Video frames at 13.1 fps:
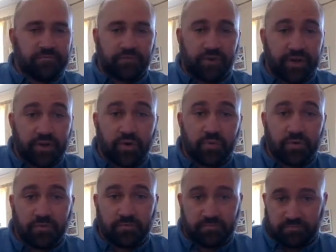Very
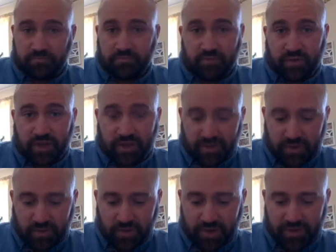normal things
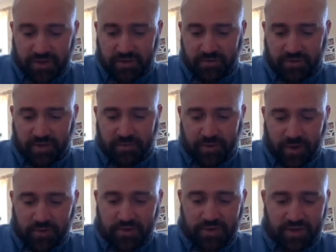to us. They're
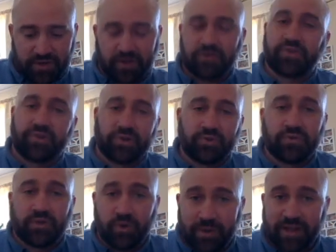post-industrial
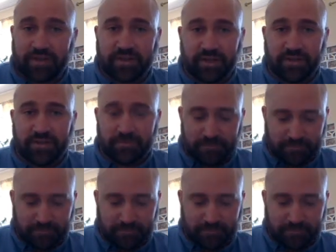normalities.